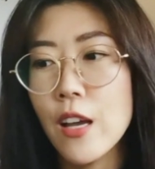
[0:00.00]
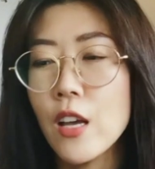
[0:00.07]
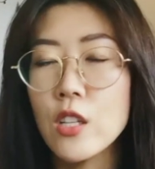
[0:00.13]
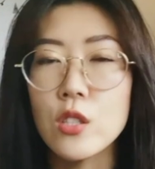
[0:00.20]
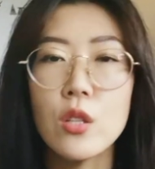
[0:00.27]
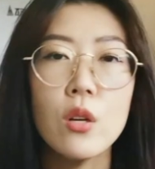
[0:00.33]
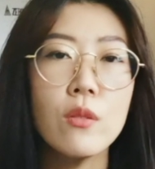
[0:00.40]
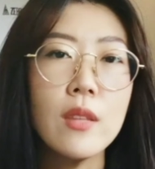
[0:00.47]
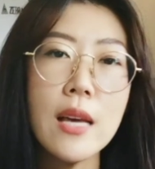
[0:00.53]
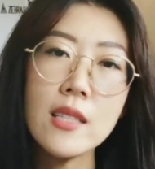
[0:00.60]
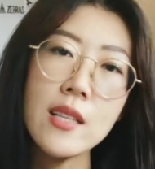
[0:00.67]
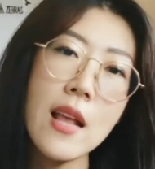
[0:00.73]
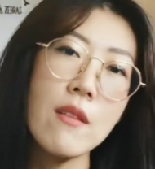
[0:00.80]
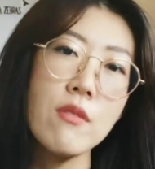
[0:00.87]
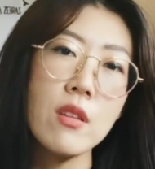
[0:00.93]
so that's
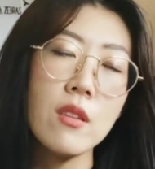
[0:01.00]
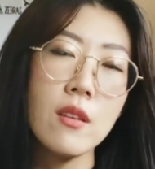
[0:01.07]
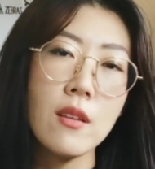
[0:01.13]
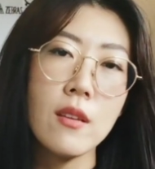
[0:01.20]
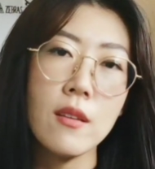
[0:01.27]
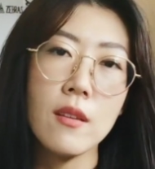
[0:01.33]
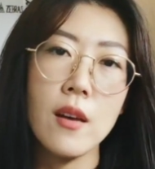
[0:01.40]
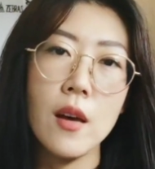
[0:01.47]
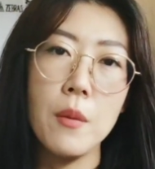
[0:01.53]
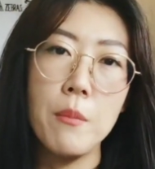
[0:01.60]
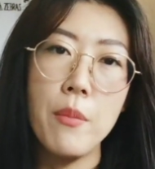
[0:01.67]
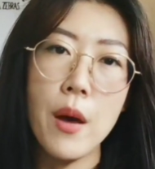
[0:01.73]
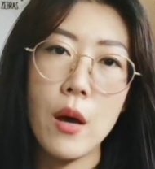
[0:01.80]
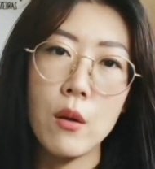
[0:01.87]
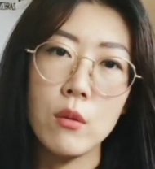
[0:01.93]
everything
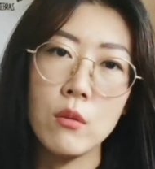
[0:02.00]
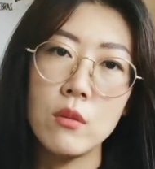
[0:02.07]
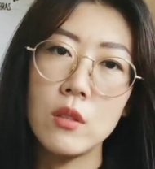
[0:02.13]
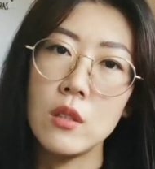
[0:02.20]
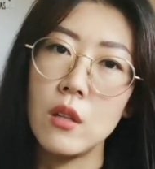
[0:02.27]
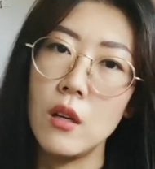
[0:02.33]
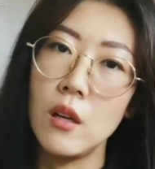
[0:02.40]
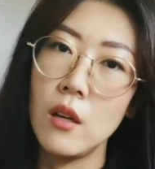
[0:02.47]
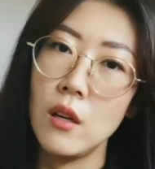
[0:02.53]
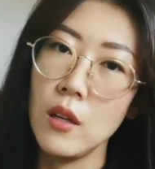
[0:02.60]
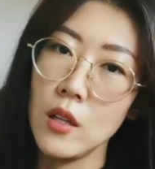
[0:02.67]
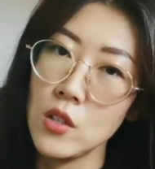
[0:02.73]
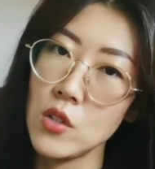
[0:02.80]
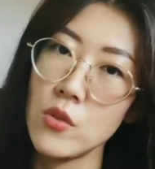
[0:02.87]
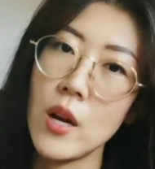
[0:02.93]
about
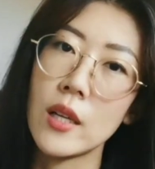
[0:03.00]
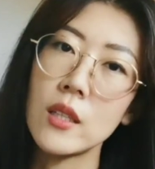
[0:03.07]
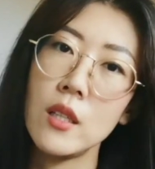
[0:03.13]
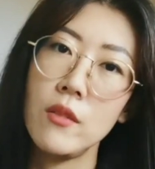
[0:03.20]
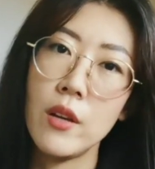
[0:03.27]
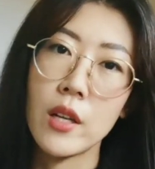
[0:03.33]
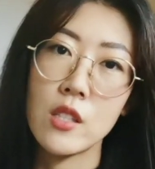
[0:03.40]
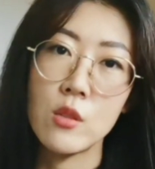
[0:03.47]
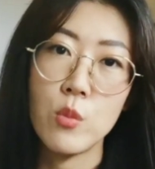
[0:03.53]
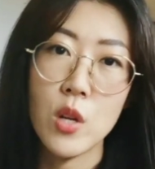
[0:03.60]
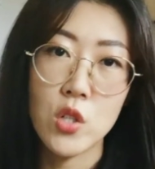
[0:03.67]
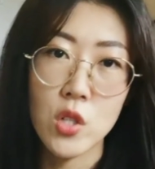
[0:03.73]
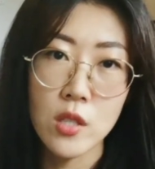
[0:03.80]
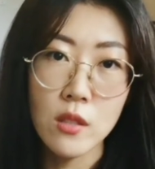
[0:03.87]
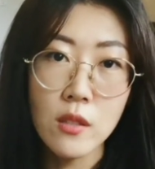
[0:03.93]
interactive
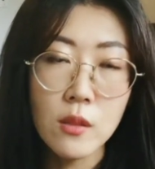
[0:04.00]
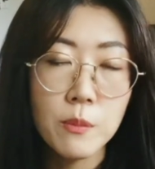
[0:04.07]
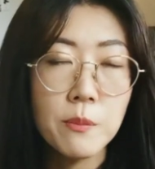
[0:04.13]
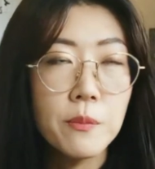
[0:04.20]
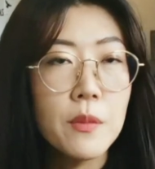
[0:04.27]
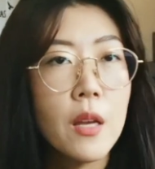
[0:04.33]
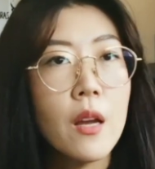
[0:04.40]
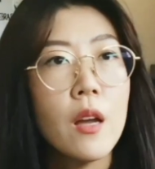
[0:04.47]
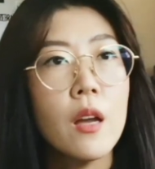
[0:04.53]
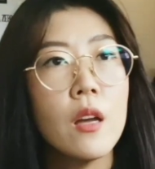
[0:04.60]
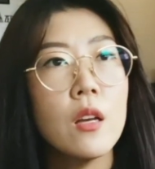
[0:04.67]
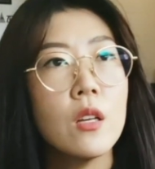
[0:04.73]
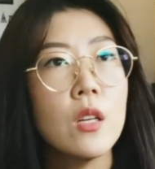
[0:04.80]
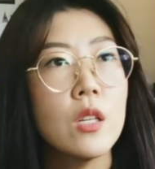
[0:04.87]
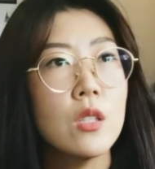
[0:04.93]
expressions.
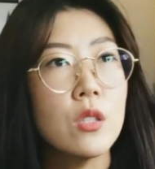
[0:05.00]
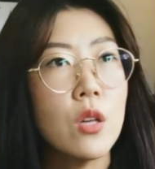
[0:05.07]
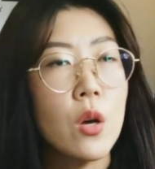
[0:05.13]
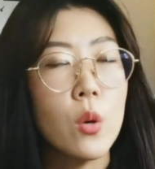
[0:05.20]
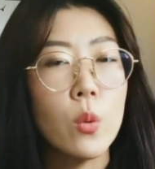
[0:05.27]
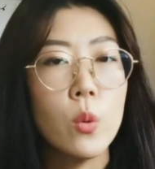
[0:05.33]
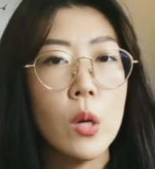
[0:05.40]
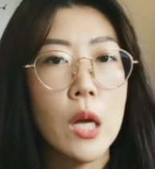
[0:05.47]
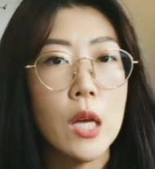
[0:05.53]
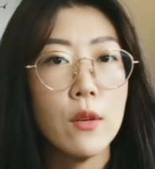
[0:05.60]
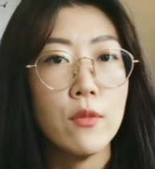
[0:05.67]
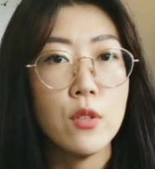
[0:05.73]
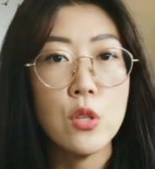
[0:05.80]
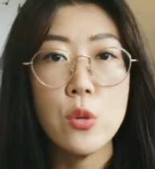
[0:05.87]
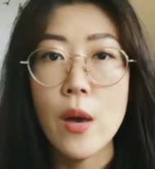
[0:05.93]
So
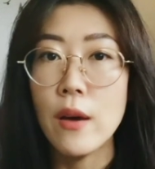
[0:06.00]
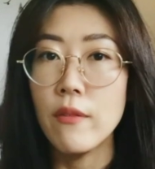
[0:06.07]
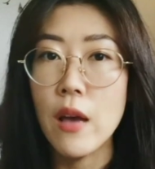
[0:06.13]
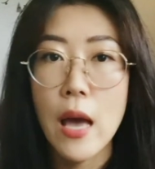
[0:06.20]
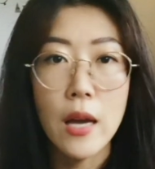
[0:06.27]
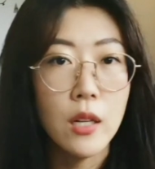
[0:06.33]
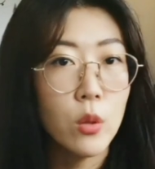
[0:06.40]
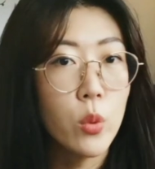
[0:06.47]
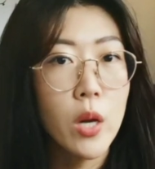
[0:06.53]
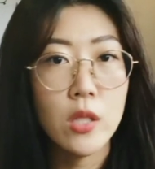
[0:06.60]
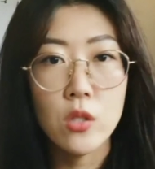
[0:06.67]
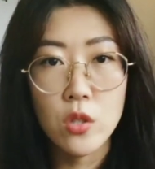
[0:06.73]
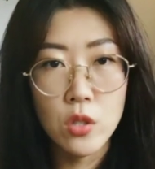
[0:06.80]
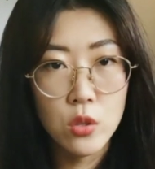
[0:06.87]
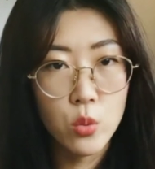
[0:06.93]
if you have any
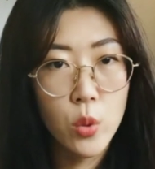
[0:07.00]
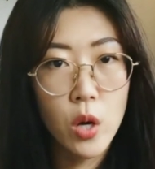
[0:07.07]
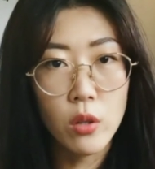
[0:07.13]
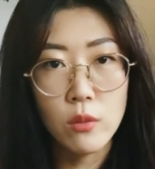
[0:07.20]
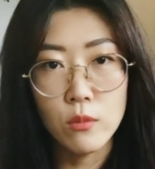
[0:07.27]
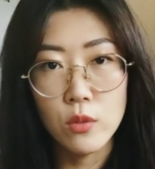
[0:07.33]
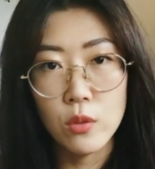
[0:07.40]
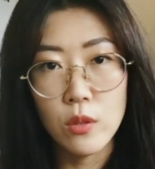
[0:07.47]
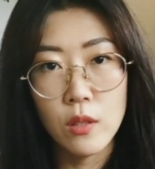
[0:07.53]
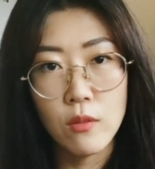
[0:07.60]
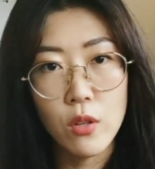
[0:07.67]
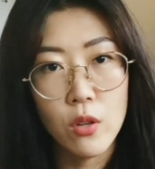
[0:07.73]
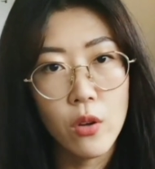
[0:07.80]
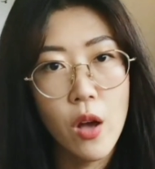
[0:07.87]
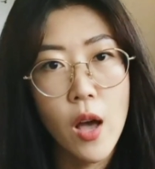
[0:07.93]
questions, welcome to leave
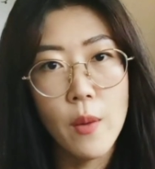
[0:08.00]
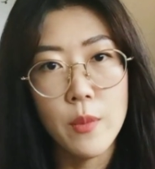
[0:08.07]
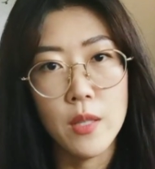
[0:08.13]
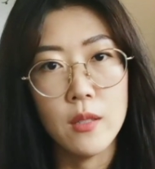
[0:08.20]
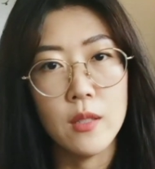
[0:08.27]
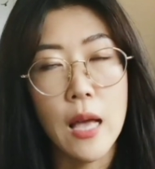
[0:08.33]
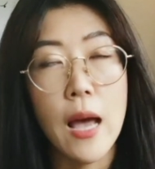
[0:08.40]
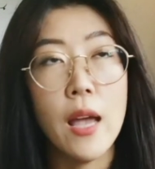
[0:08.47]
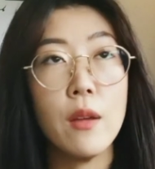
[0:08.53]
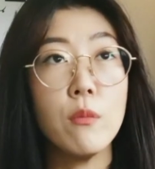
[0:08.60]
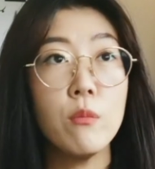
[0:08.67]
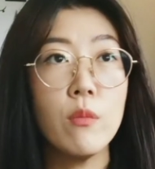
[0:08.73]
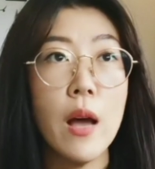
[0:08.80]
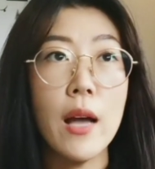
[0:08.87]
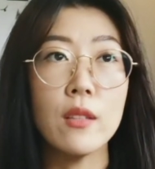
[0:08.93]
your comments. I
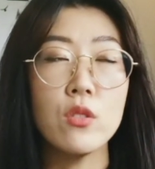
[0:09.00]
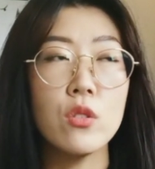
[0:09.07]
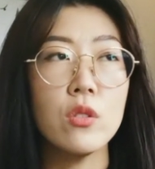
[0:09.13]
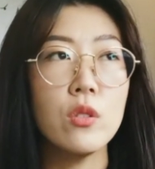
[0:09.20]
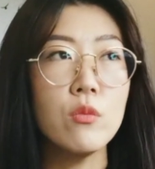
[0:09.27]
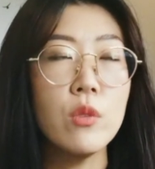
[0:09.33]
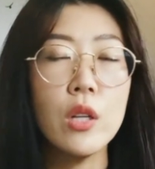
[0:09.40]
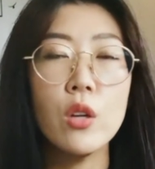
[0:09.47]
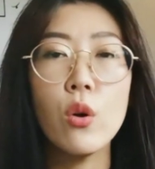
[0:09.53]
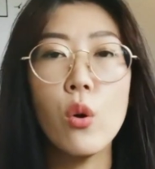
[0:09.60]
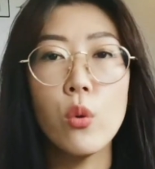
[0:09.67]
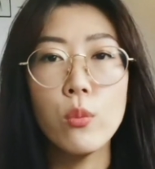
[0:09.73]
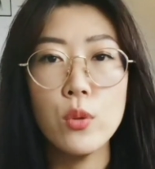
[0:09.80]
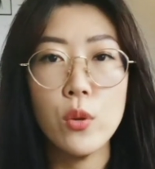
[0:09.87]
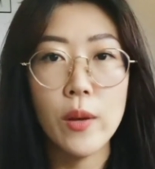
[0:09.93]
actually really
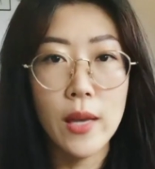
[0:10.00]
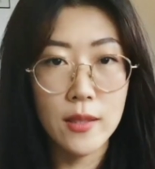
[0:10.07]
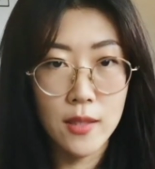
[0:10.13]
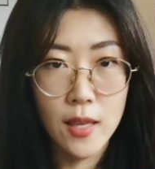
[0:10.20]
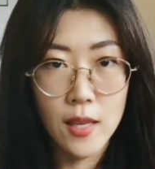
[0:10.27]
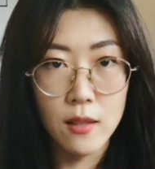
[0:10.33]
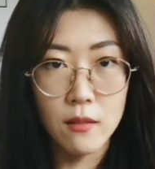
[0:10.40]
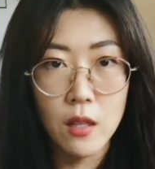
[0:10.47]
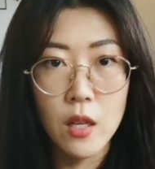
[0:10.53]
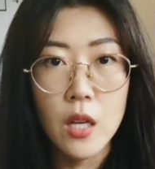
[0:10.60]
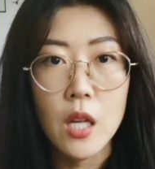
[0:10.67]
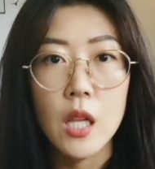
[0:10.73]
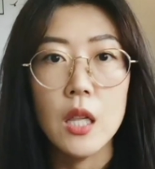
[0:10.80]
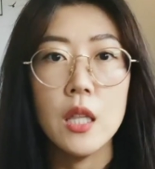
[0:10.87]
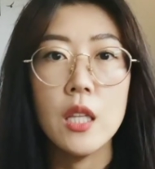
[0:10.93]
hope you guys can
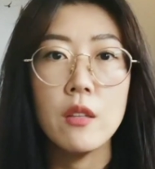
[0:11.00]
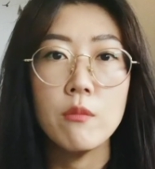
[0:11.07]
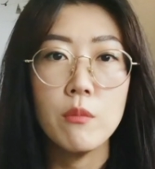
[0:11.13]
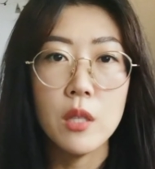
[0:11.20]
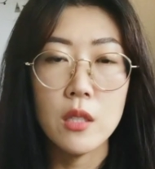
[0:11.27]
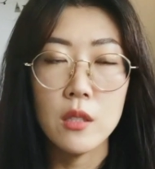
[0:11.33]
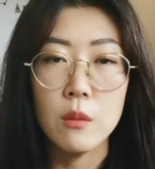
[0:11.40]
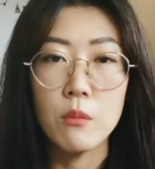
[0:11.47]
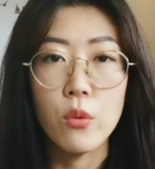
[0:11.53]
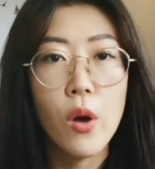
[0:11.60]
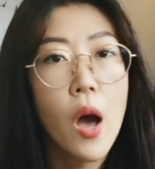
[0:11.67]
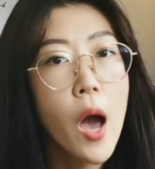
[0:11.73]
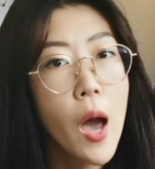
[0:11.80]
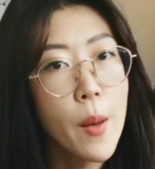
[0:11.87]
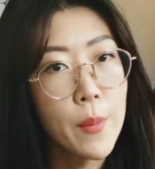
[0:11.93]
leave me some
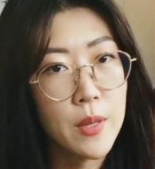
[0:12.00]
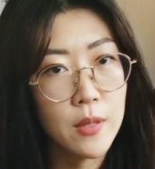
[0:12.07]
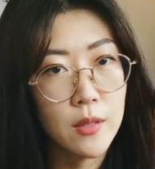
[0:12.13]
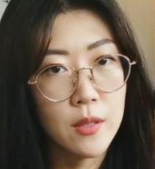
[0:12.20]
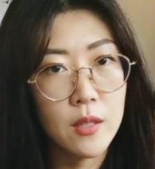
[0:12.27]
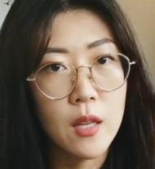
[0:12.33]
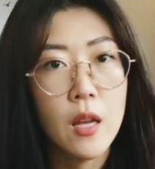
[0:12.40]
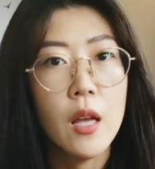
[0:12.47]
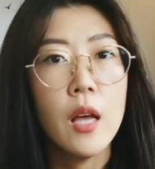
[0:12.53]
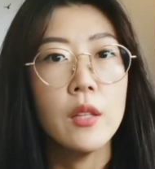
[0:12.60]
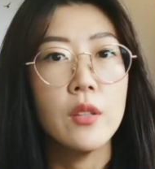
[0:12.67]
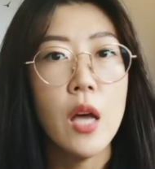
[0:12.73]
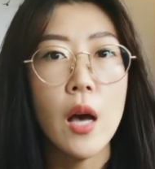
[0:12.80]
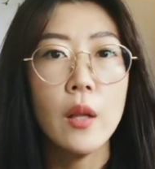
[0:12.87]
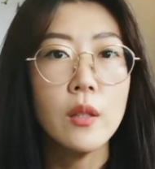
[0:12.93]
comments
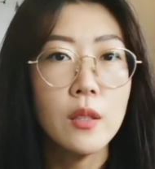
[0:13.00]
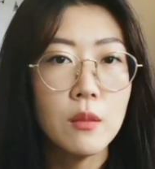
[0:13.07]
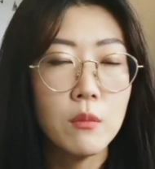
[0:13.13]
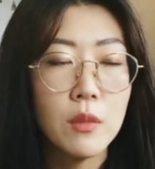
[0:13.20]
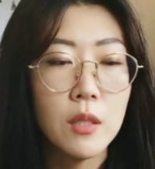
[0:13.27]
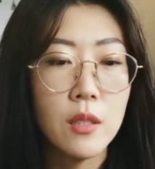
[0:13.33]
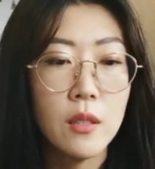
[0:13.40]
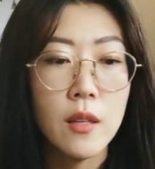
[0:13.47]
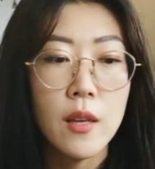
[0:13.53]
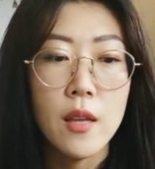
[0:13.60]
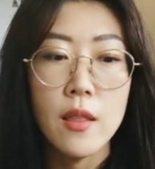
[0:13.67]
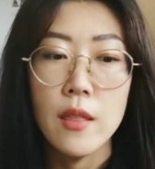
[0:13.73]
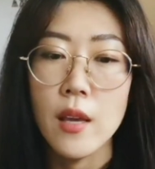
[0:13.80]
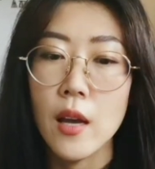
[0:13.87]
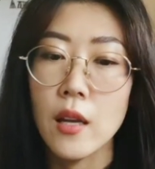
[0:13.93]
telling me
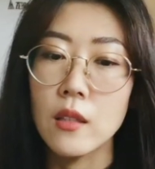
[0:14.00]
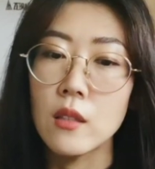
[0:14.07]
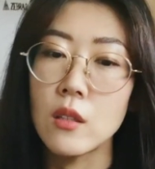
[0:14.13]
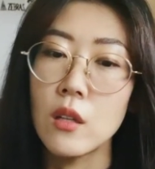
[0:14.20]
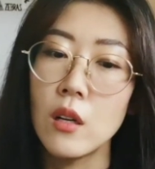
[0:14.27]
that